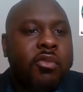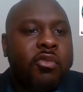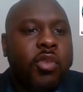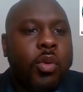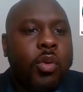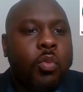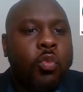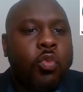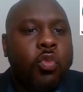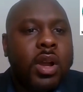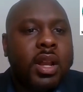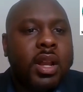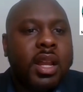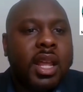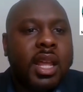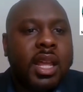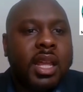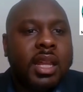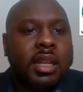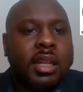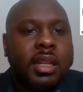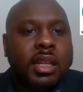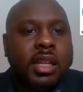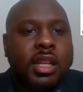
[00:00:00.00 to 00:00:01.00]
from one
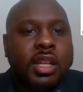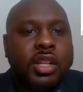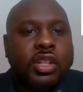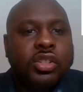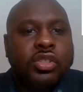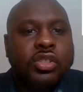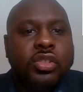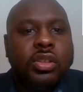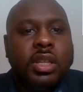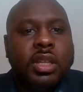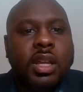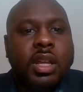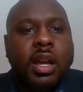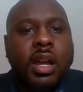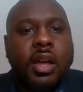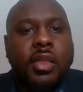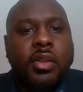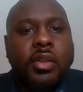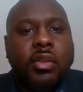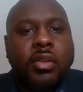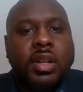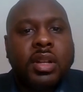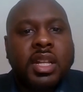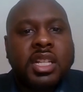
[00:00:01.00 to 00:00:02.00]
end to the
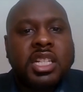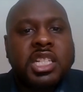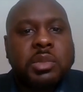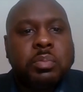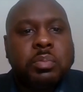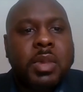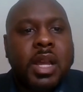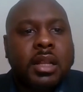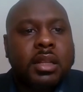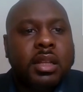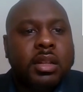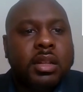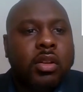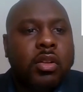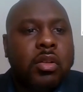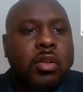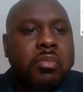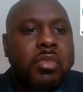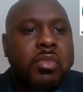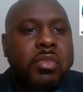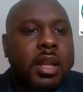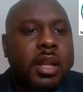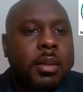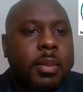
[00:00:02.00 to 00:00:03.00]
other and expected her
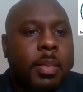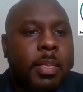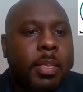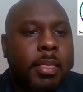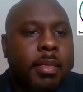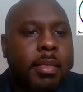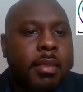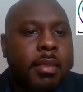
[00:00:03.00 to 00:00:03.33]
men.